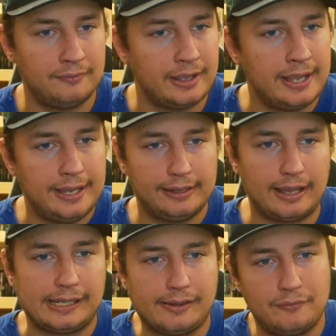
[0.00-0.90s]
If you
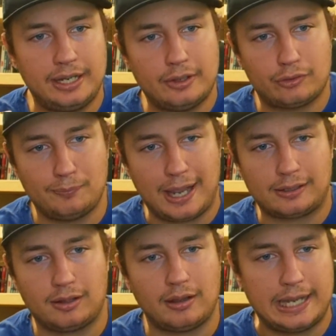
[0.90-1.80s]
like the video,
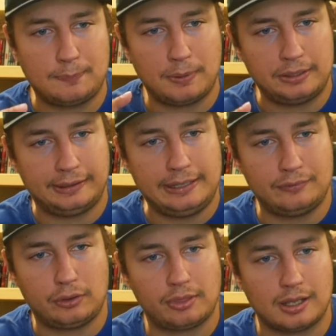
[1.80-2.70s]
smack the like button, leave
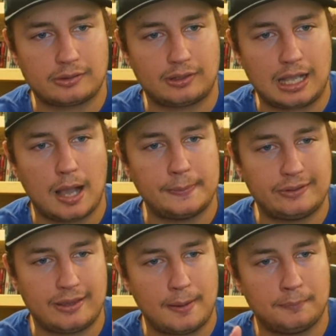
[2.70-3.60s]
your thoughts in the
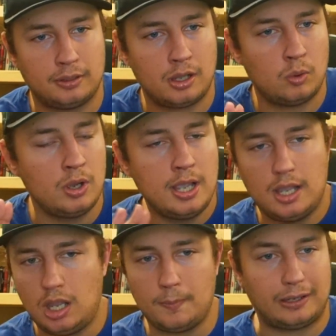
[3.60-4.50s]
comments down below.
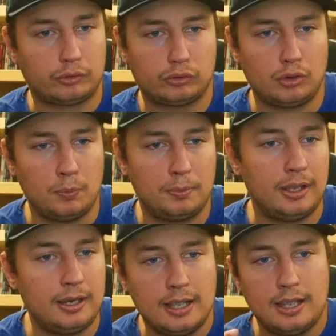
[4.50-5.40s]
Am I stupid?